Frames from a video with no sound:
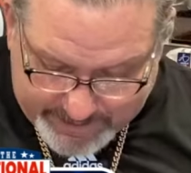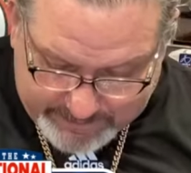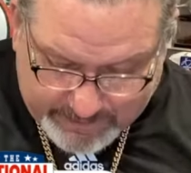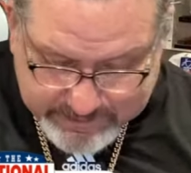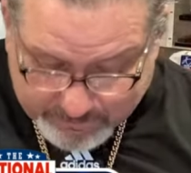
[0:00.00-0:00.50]
He
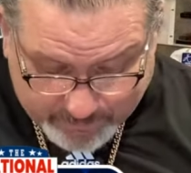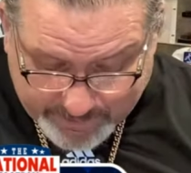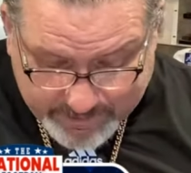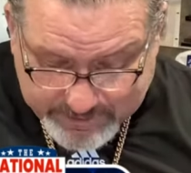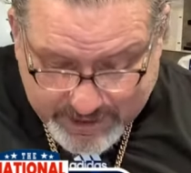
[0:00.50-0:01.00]
does a
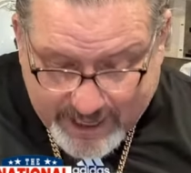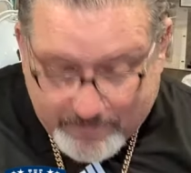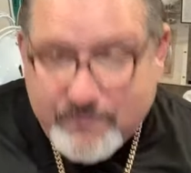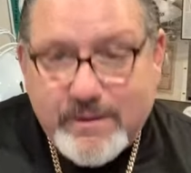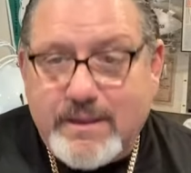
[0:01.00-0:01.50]
really good
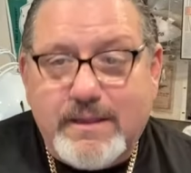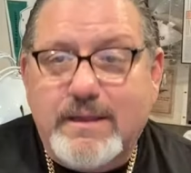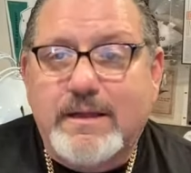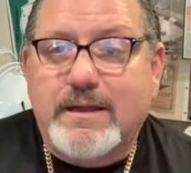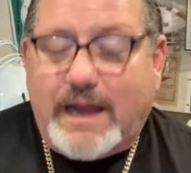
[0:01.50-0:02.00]
job.
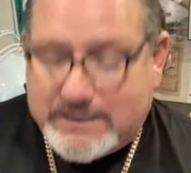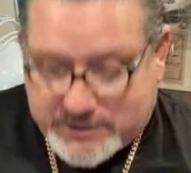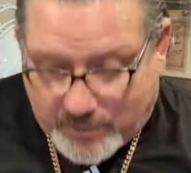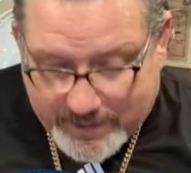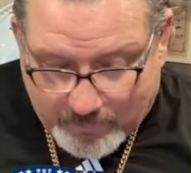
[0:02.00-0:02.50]
I
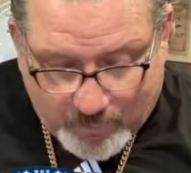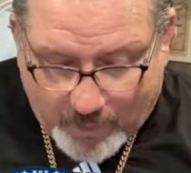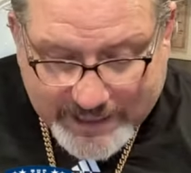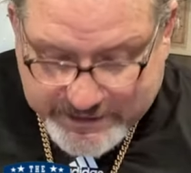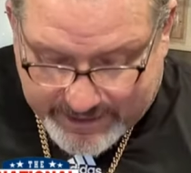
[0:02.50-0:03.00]
enjoy
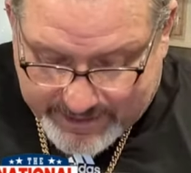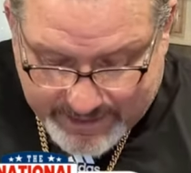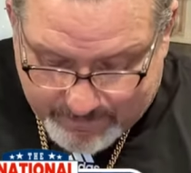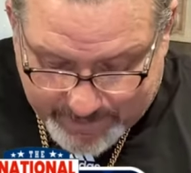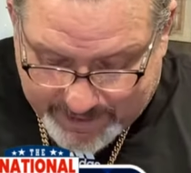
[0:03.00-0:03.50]
watching
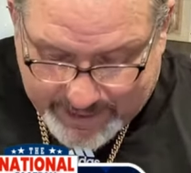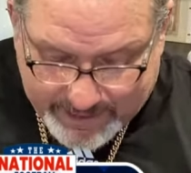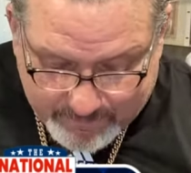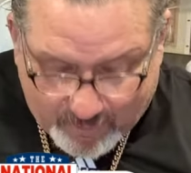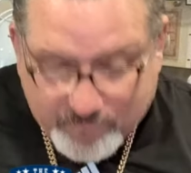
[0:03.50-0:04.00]
him.
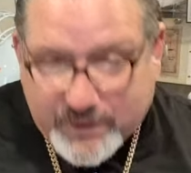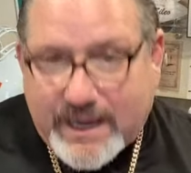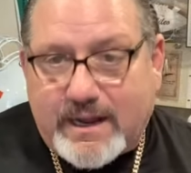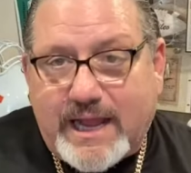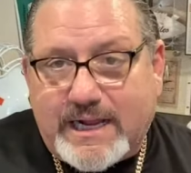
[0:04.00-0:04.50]
And don't
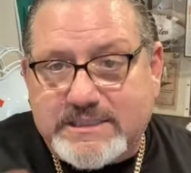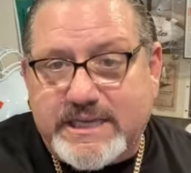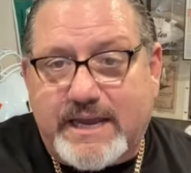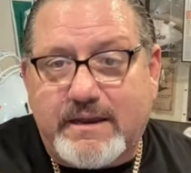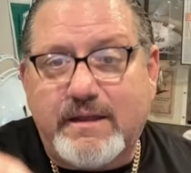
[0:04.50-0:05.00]
forget, like I
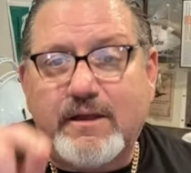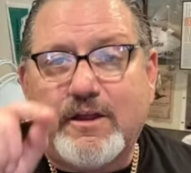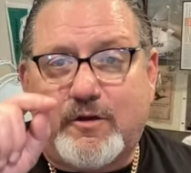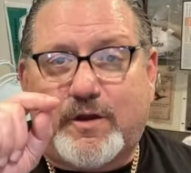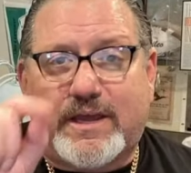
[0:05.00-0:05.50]
said,
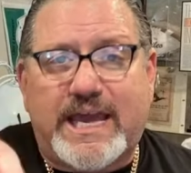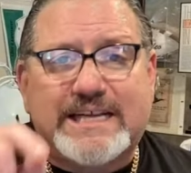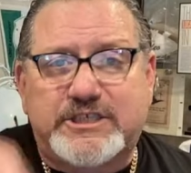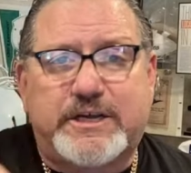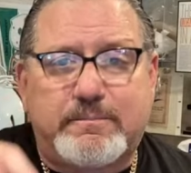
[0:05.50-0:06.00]
you can
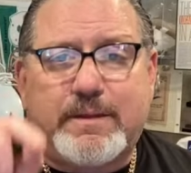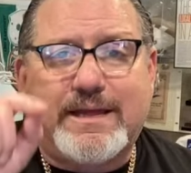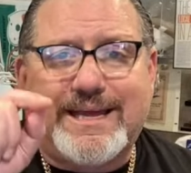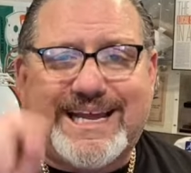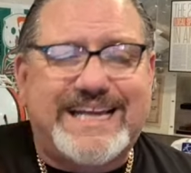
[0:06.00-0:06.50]
catch him
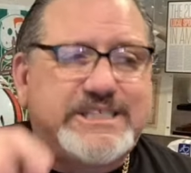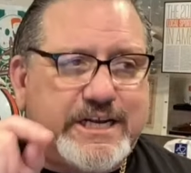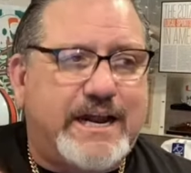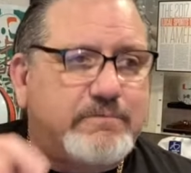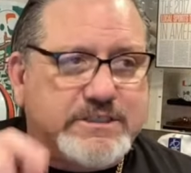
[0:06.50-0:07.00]
each
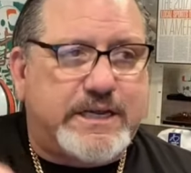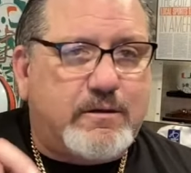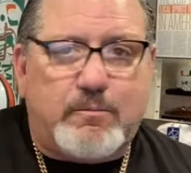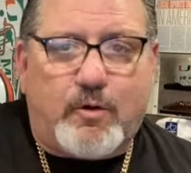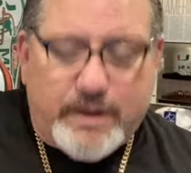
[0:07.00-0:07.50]
and every
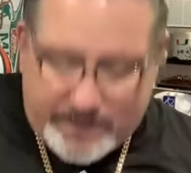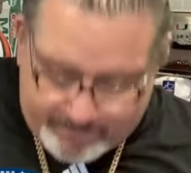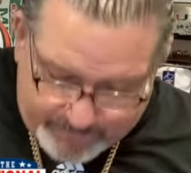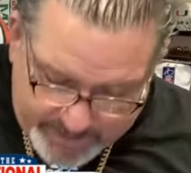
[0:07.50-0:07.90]
single morning,